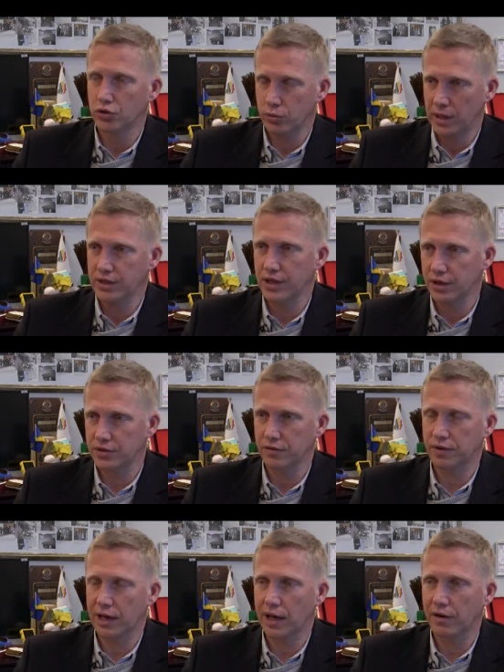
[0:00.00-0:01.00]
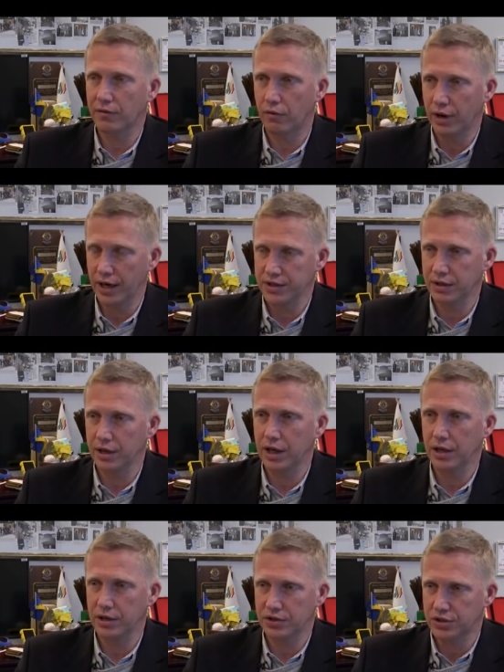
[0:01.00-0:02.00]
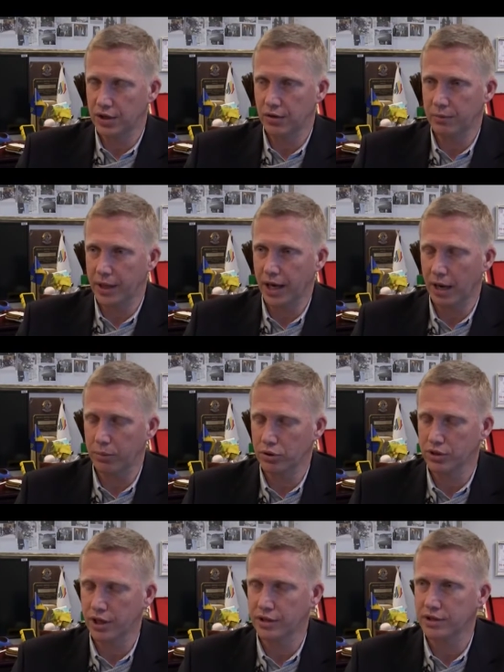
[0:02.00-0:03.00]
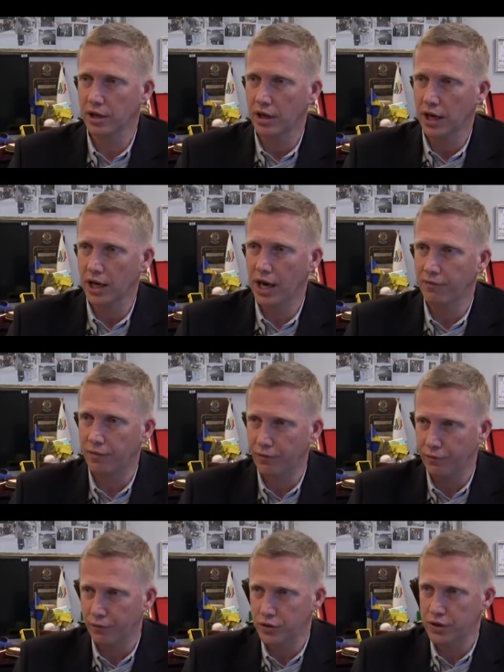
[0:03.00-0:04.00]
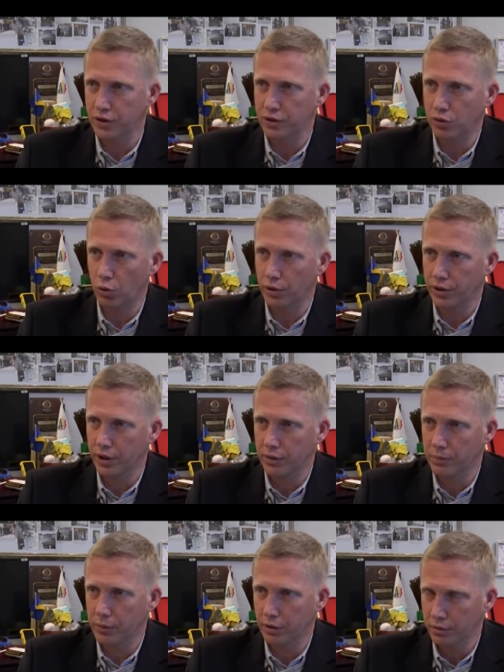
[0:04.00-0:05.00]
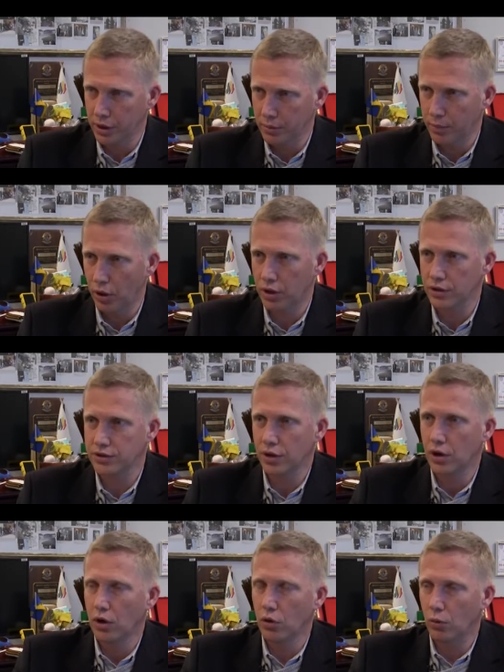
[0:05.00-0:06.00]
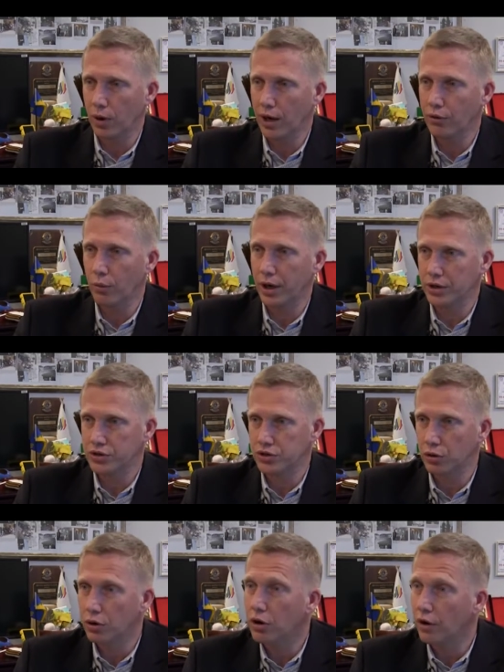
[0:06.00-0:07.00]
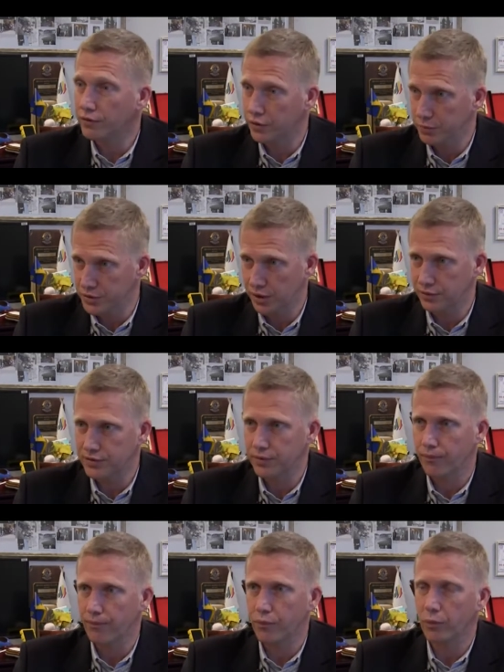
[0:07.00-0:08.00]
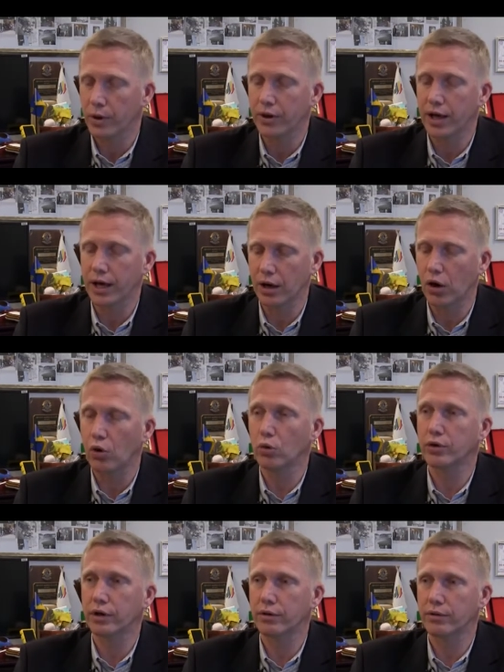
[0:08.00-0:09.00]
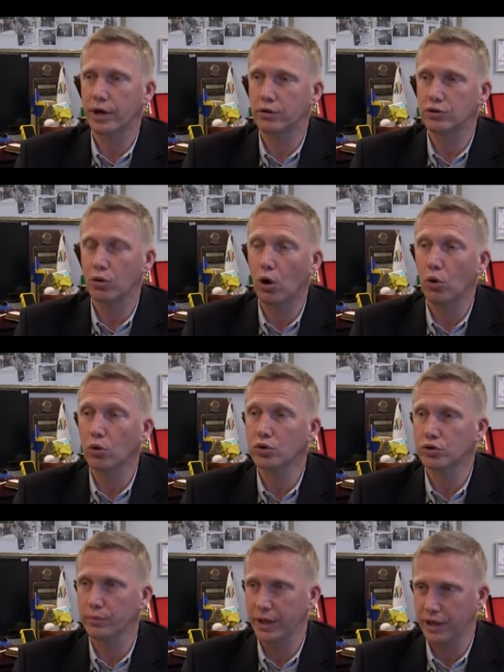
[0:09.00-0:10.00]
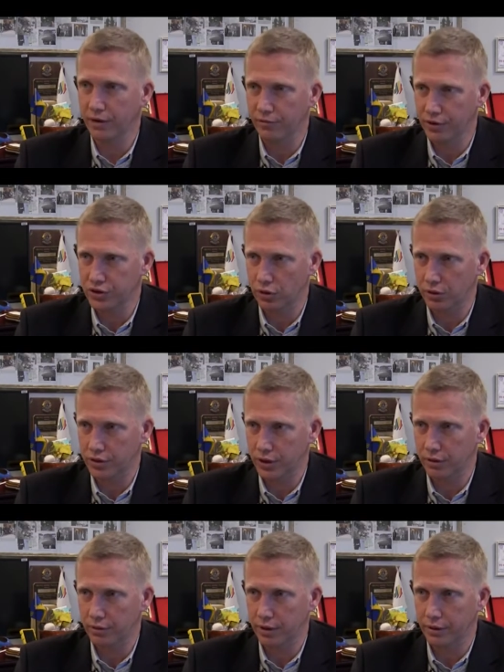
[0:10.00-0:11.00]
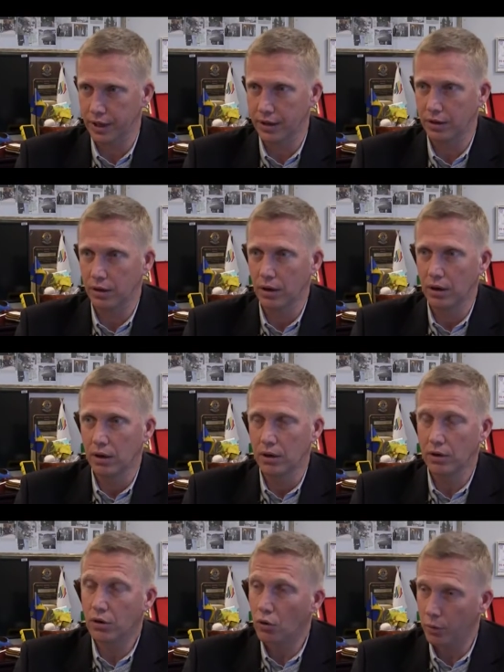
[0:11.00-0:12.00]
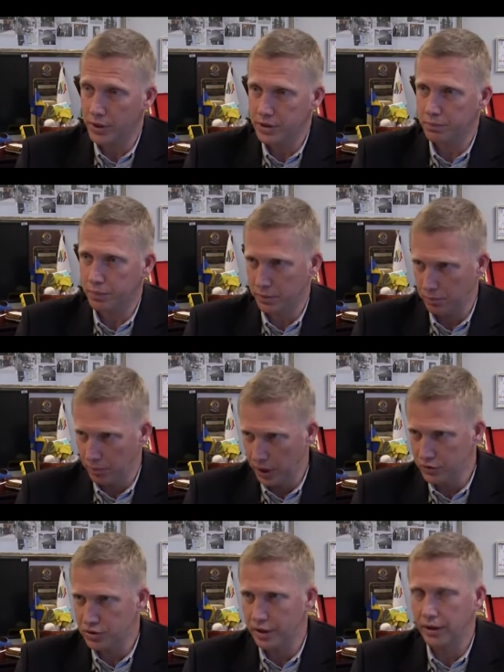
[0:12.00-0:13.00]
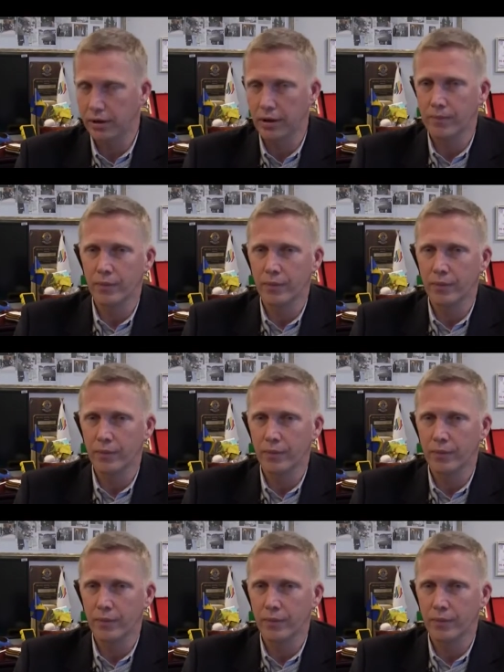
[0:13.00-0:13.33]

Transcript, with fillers: twenty years of their life raising the kid instead of being able to get enough of a foot in the door in the career market or otherwise to look after themselves. When they get older, they're too old to meaningfully start a career again. Not always, but mostly.